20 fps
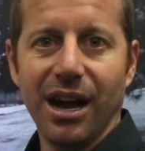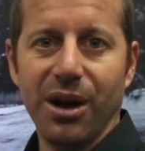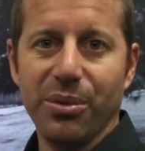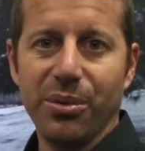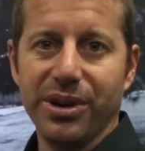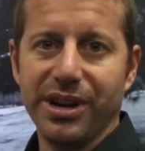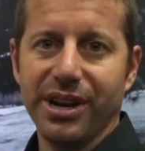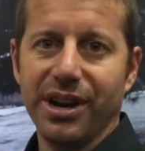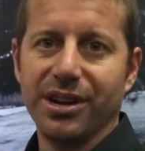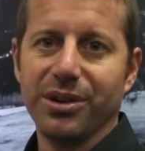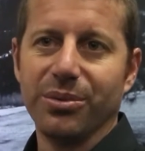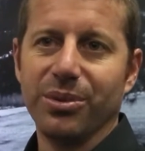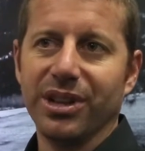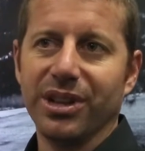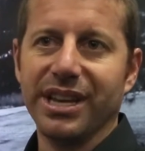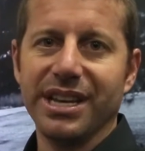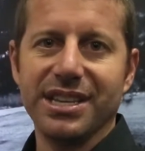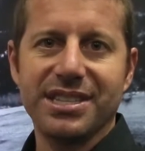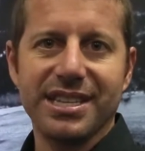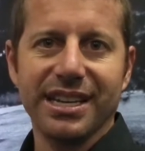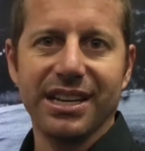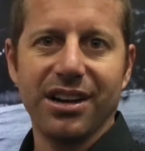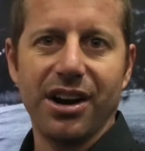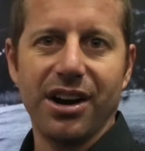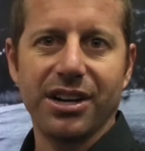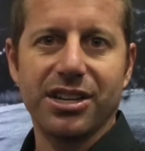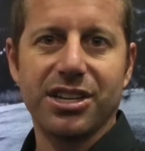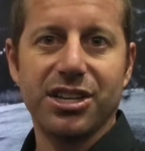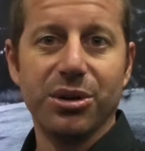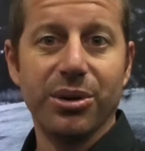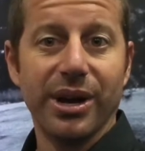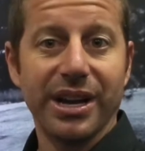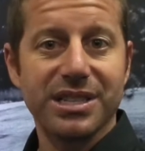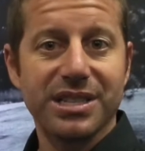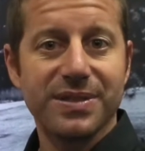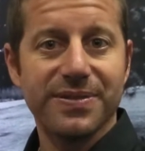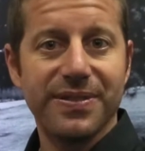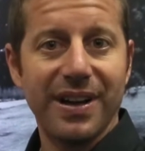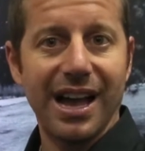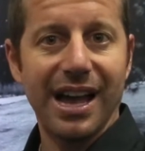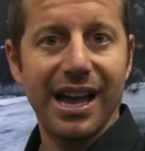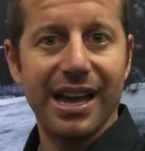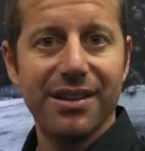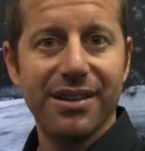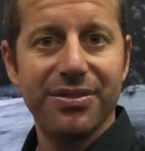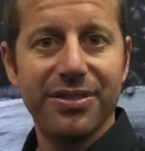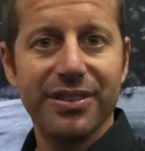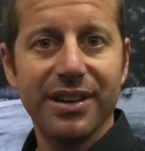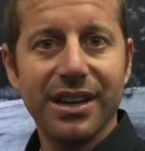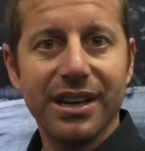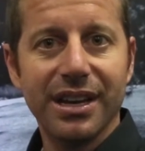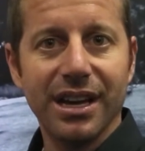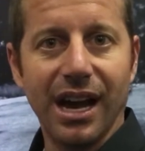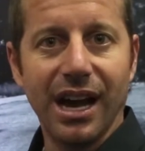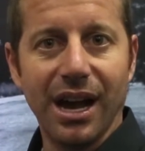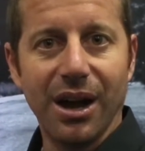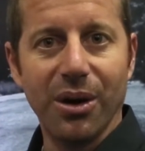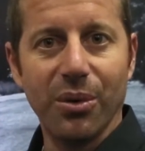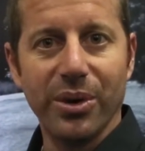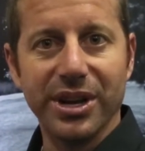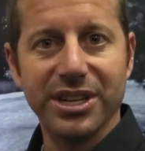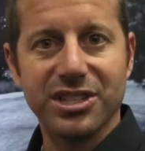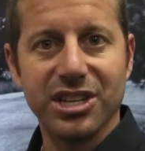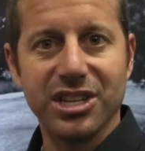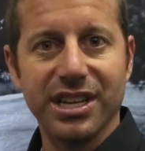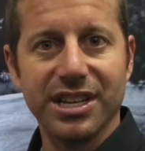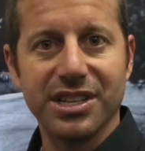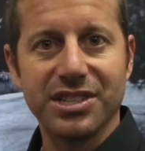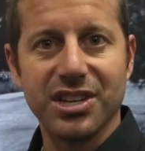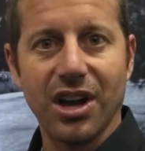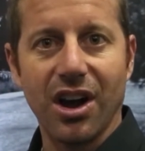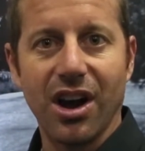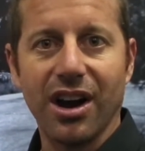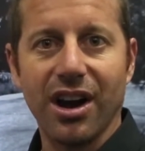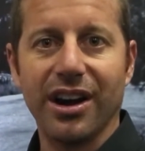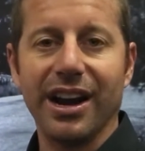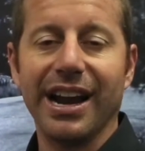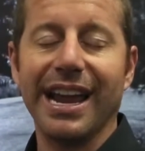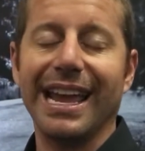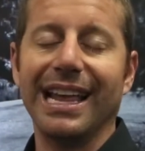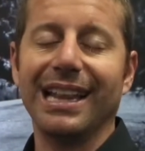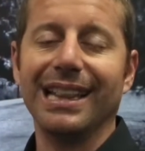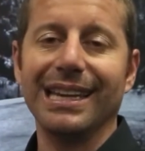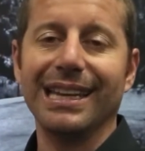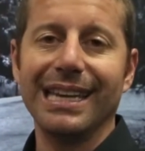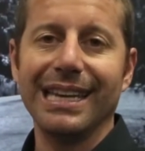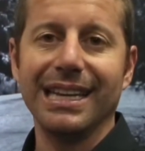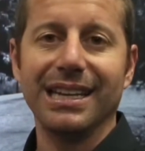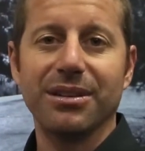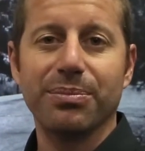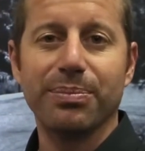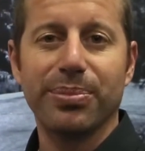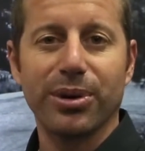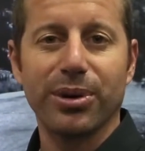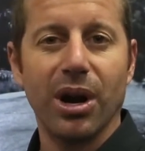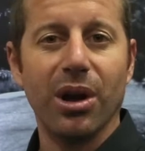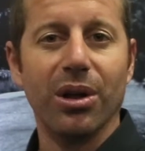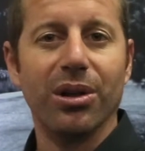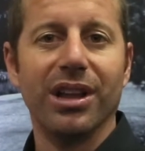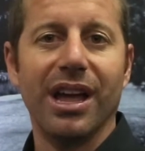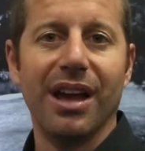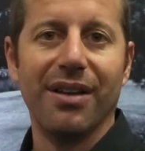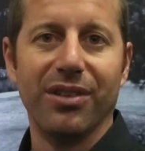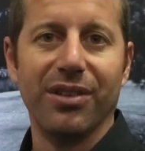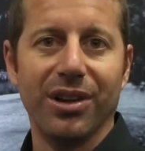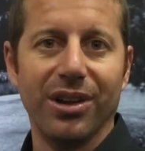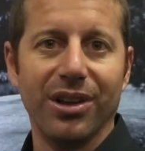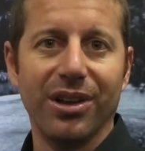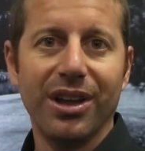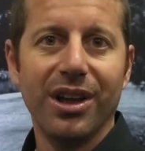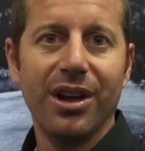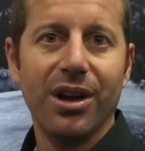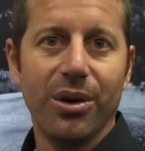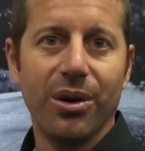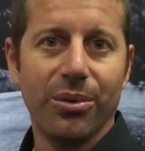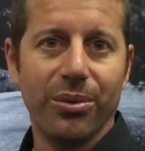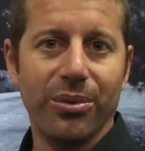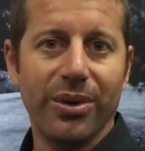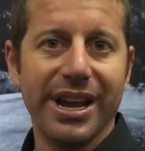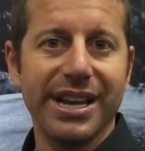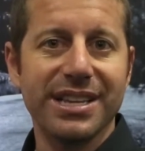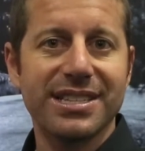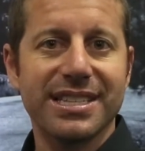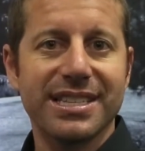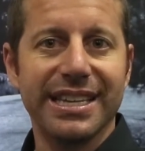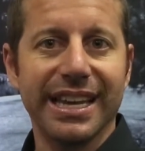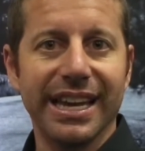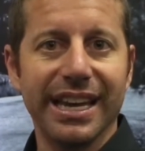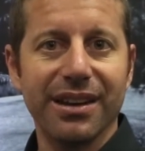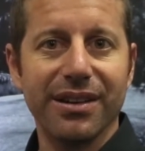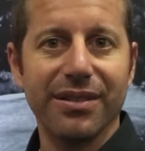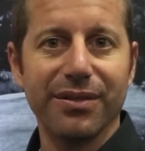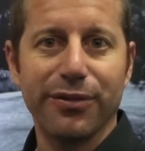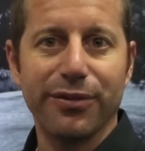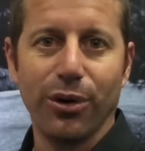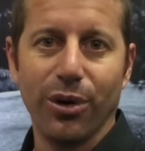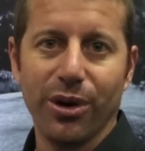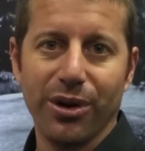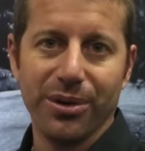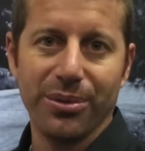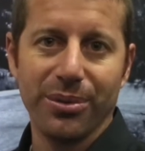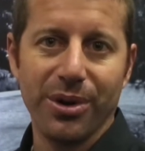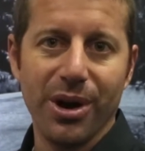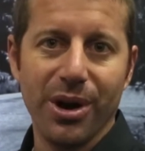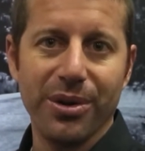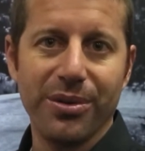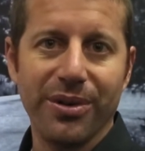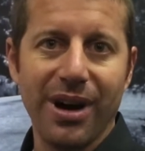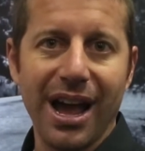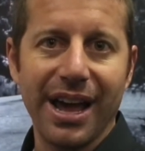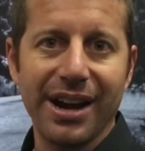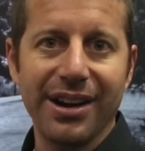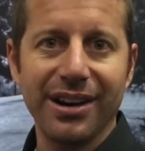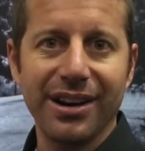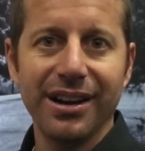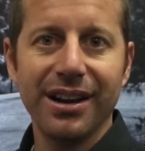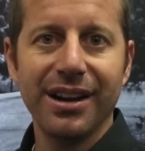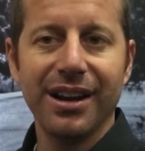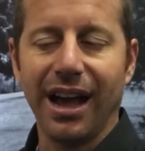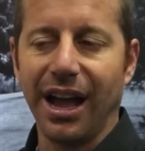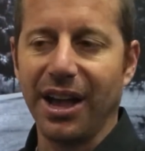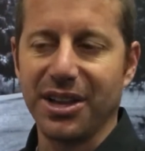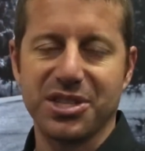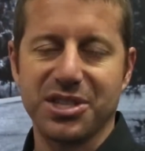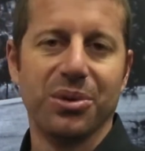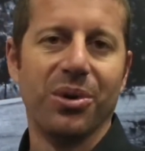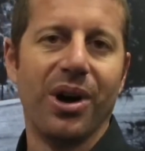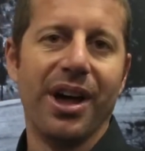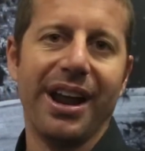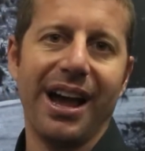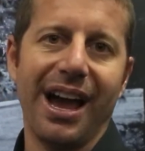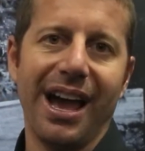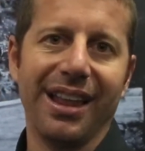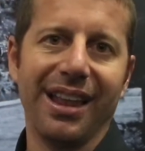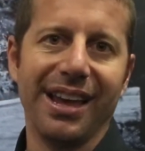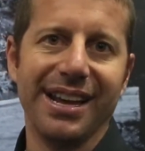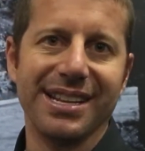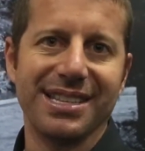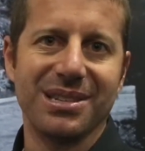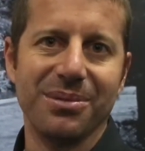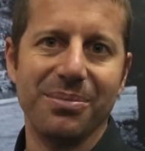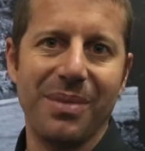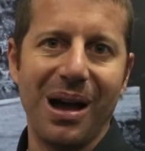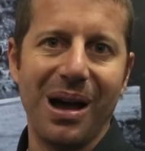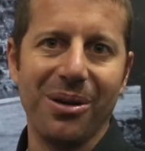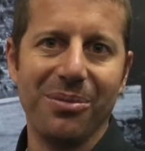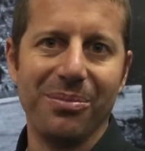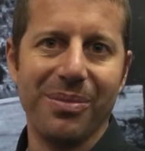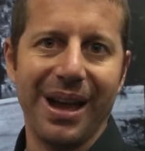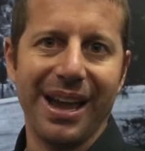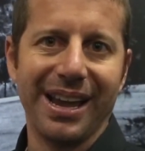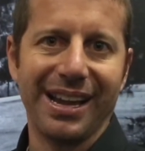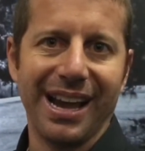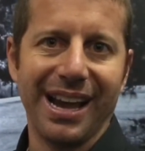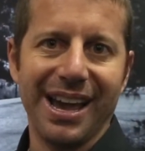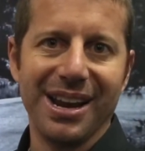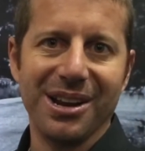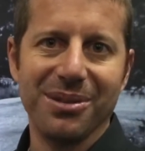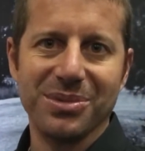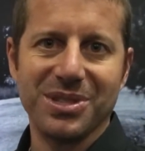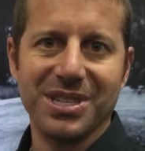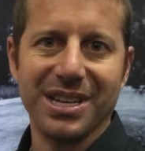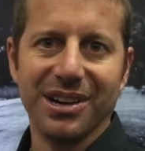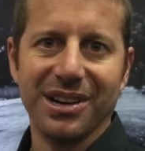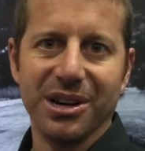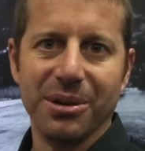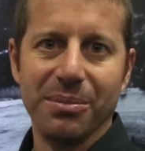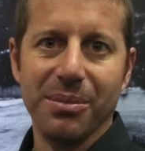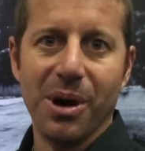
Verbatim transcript: We are releasing our QX5, which is our elite pro level race kit for the road rider. I also want to highlight some mountain bike items here in a